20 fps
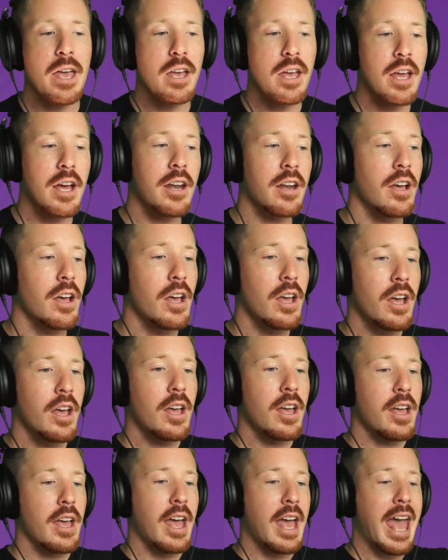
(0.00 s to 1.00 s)
And
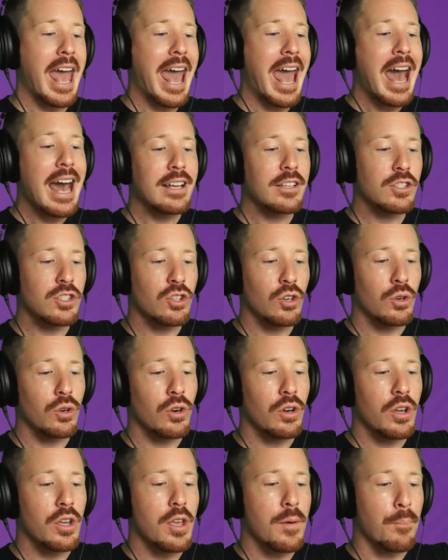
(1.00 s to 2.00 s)
as you're
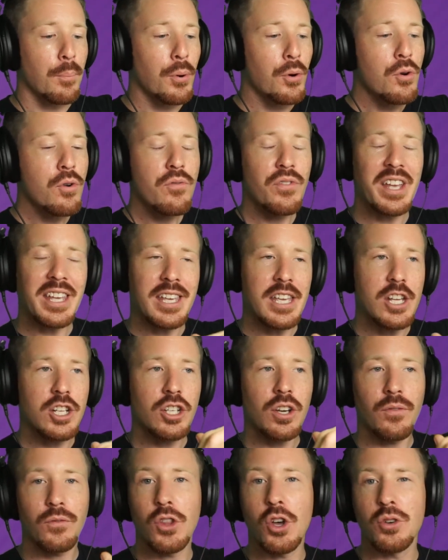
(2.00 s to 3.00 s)
improving
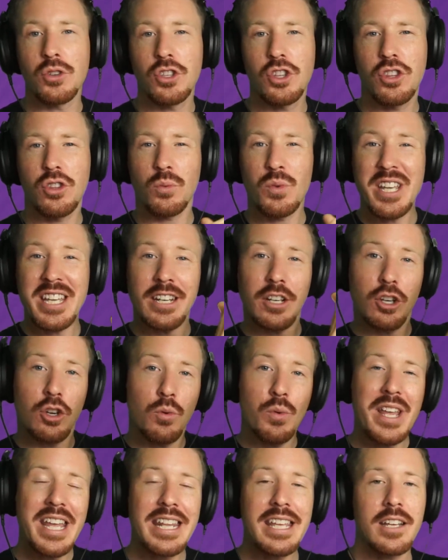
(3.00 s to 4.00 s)
each of those 3
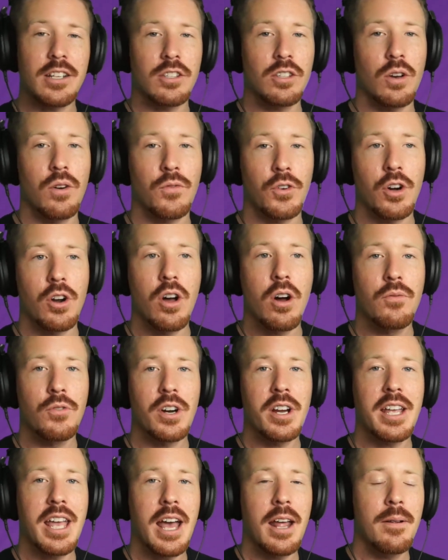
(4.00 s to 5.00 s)
ingredients over and over
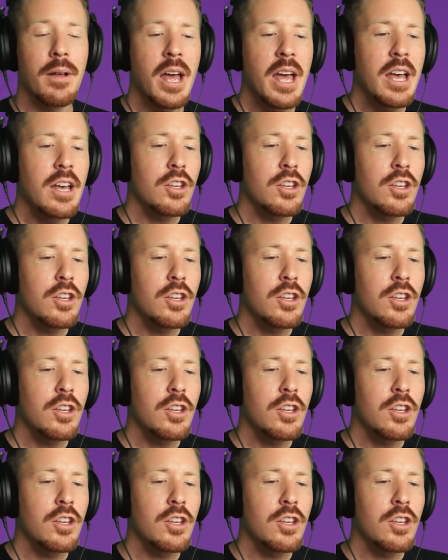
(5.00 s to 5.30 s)
again,